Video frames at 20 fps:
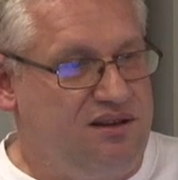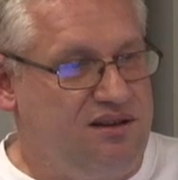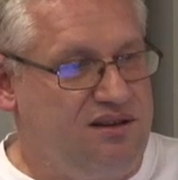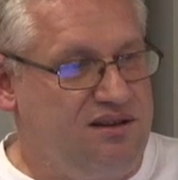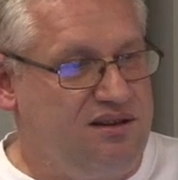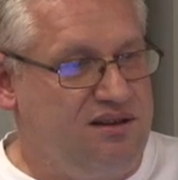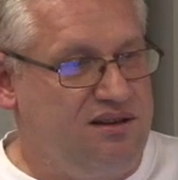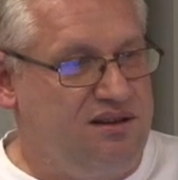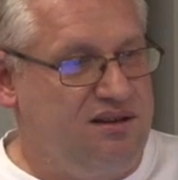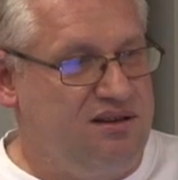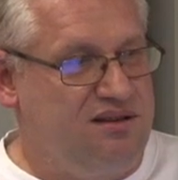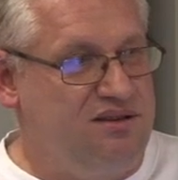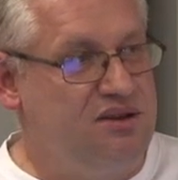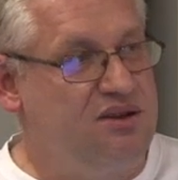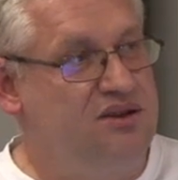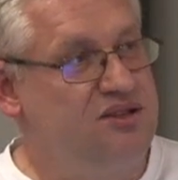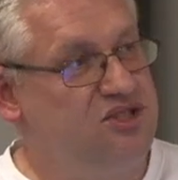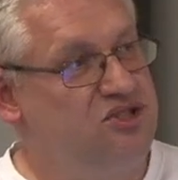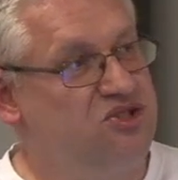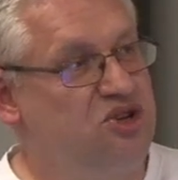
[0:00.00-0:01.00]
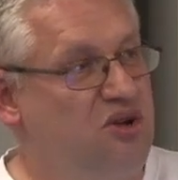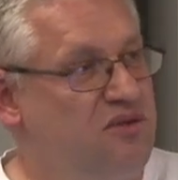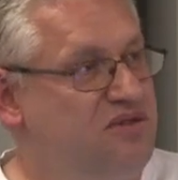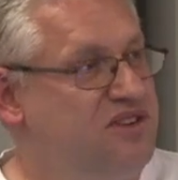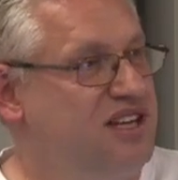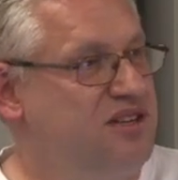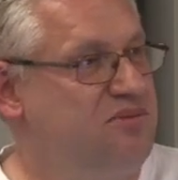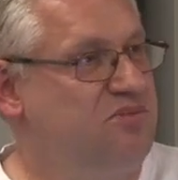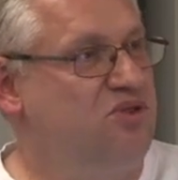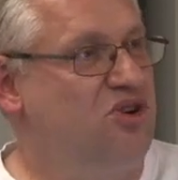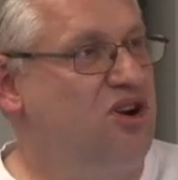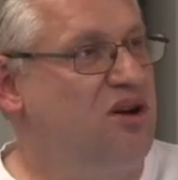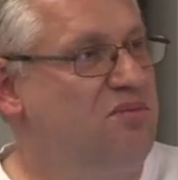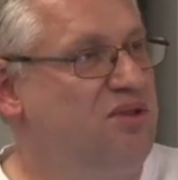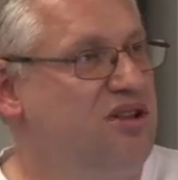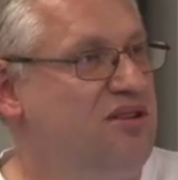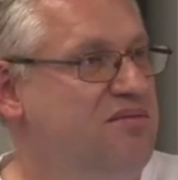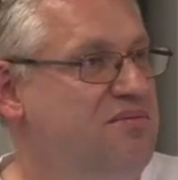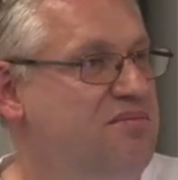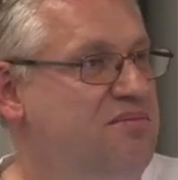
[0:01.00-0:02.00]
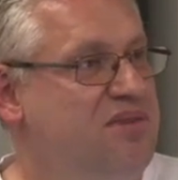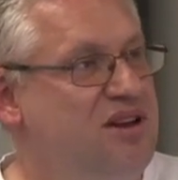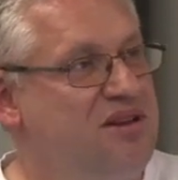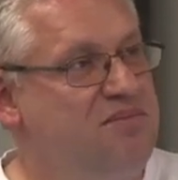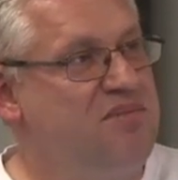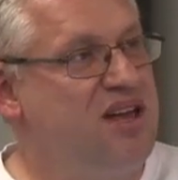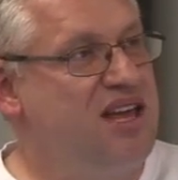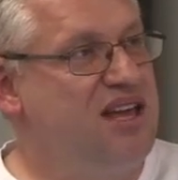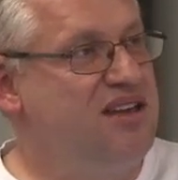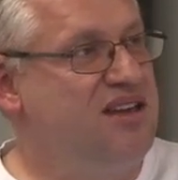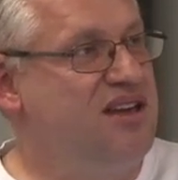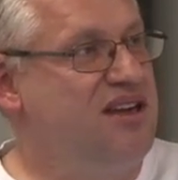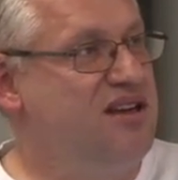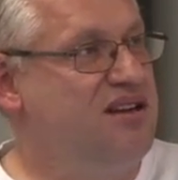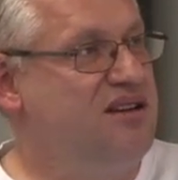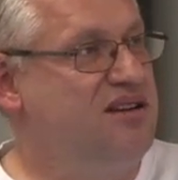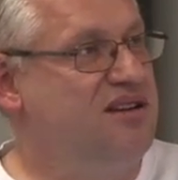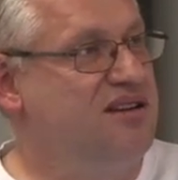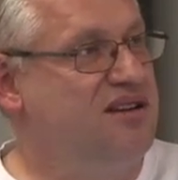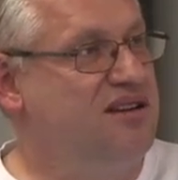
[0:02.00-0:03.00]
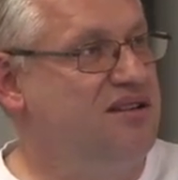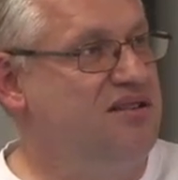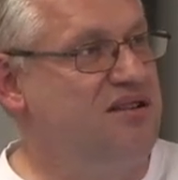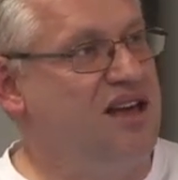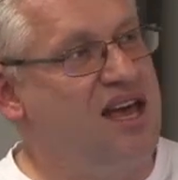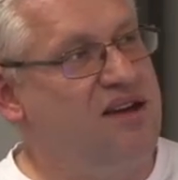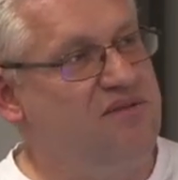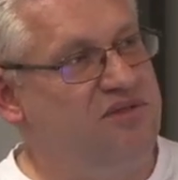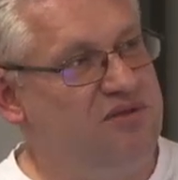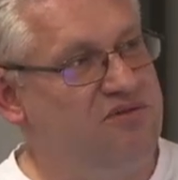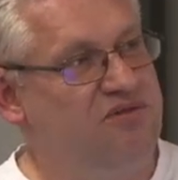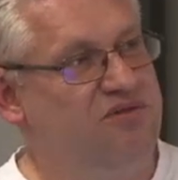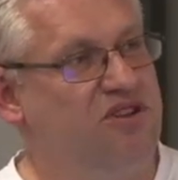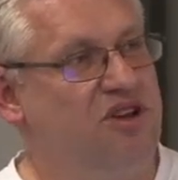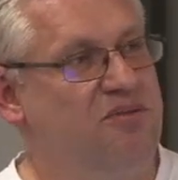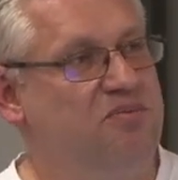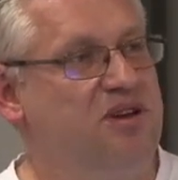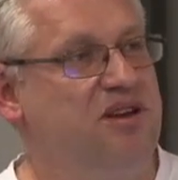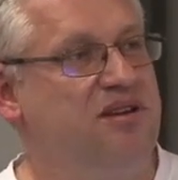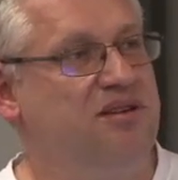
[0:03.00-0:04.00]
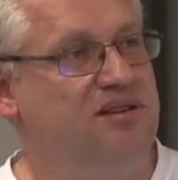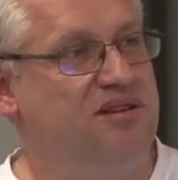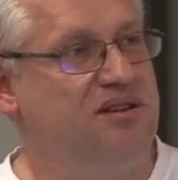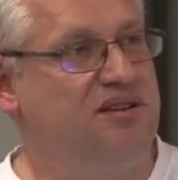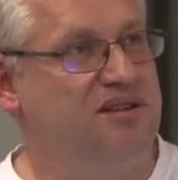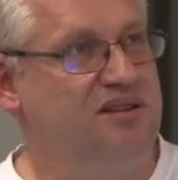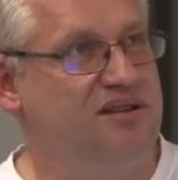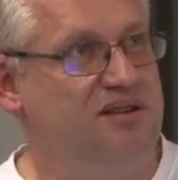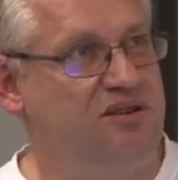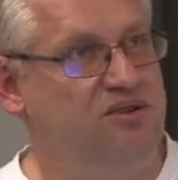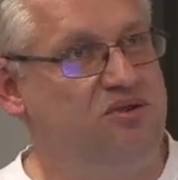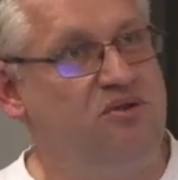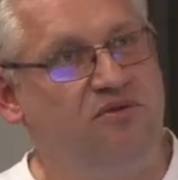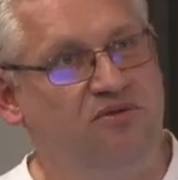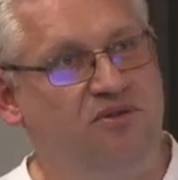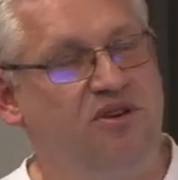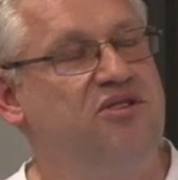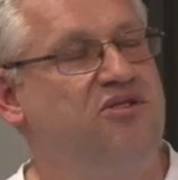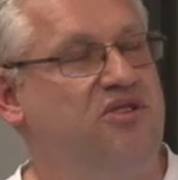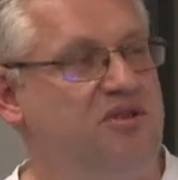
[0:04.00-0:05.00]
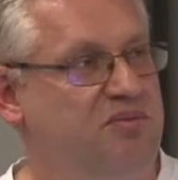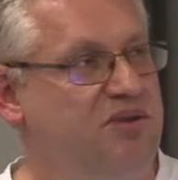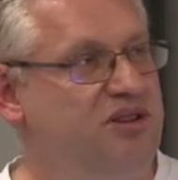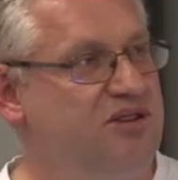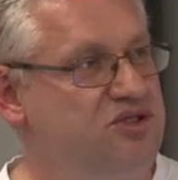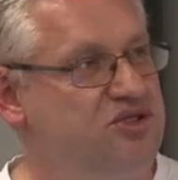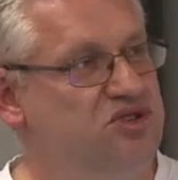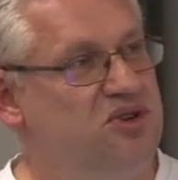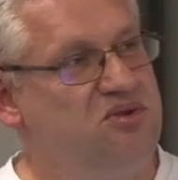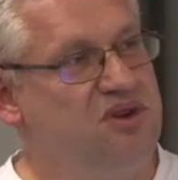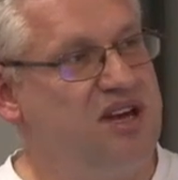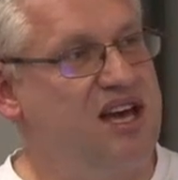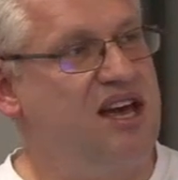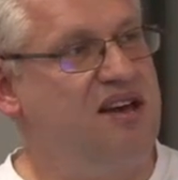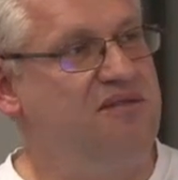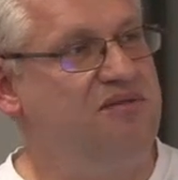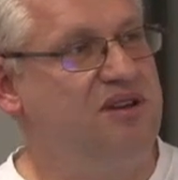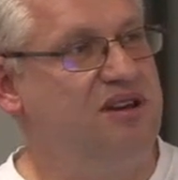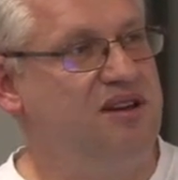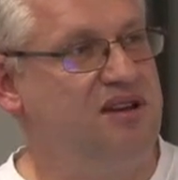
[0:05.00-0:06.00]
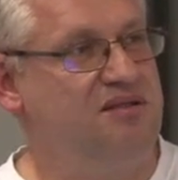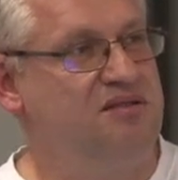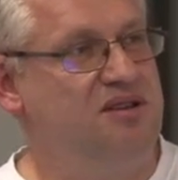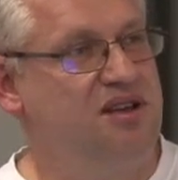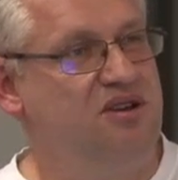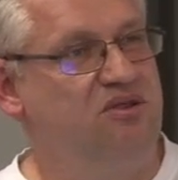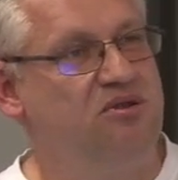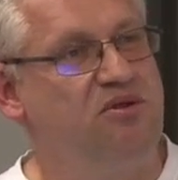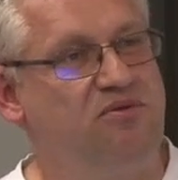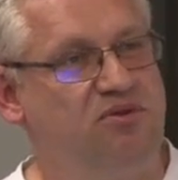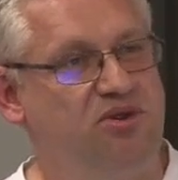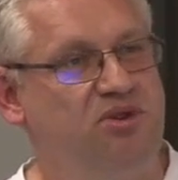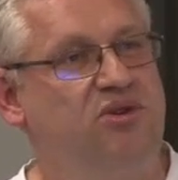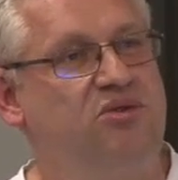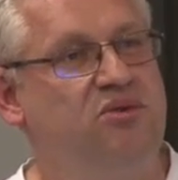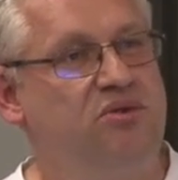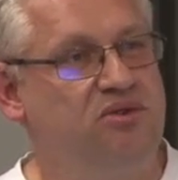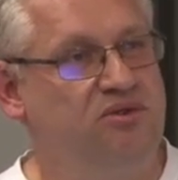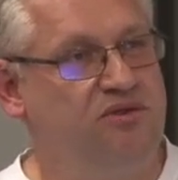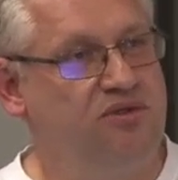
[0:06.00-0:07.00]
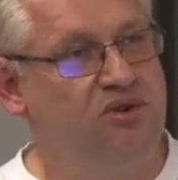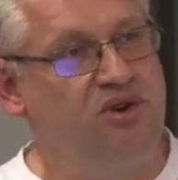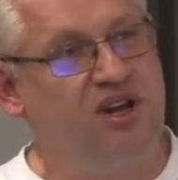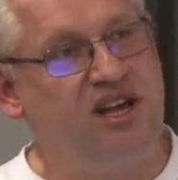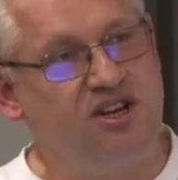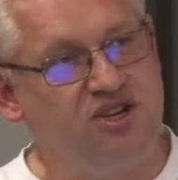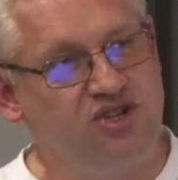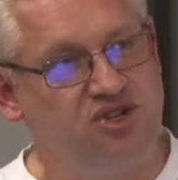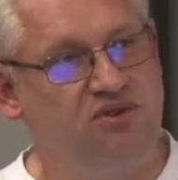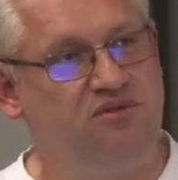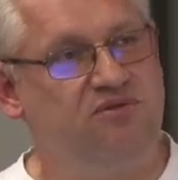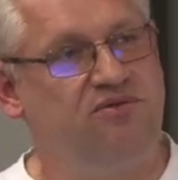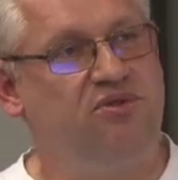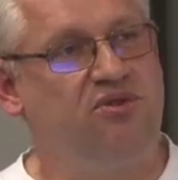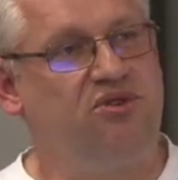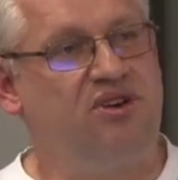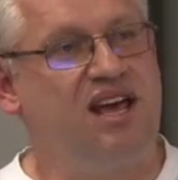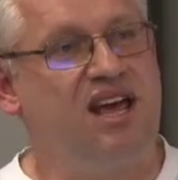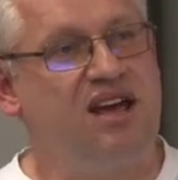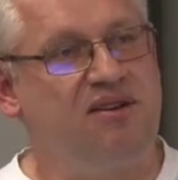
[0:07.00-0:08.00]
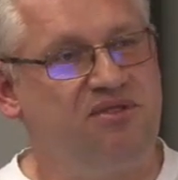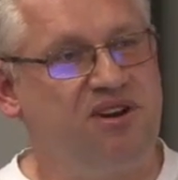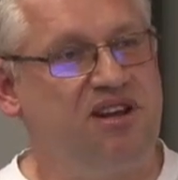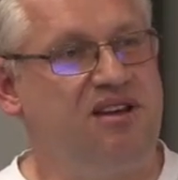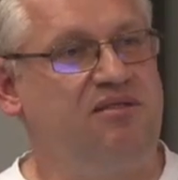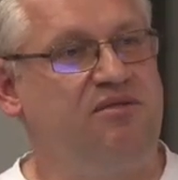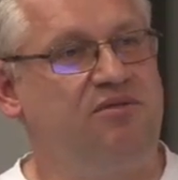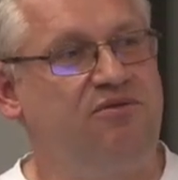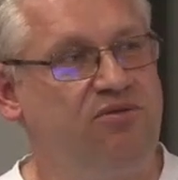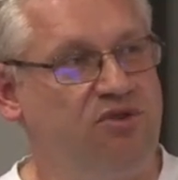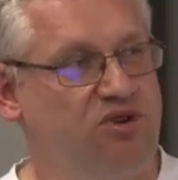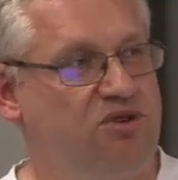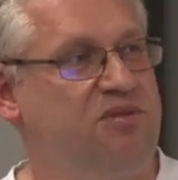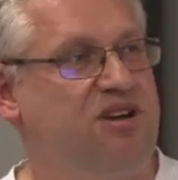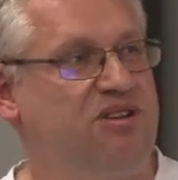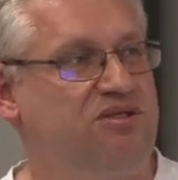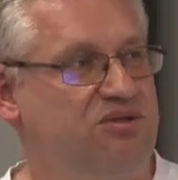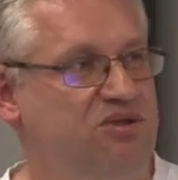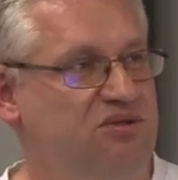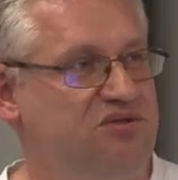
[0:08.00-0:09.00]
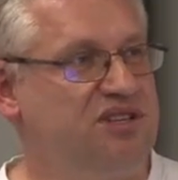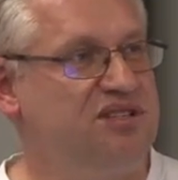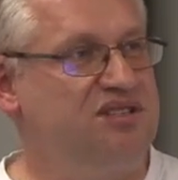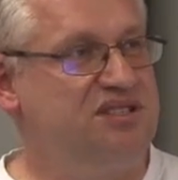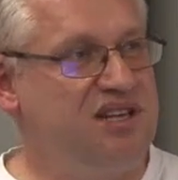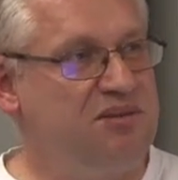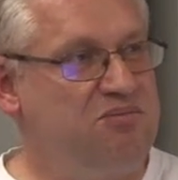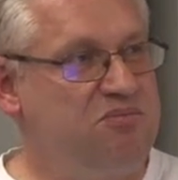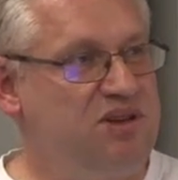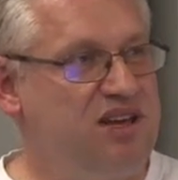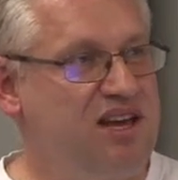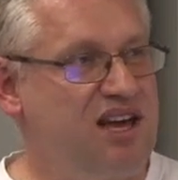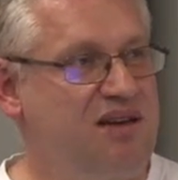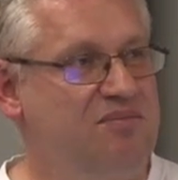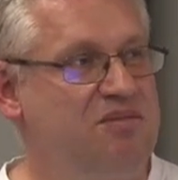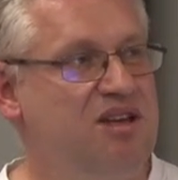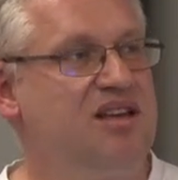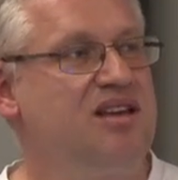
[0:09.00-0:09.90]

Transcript: uh, solve that problem by making uh, every floppy uh, configurable. So you have a configuration for every format of the CPM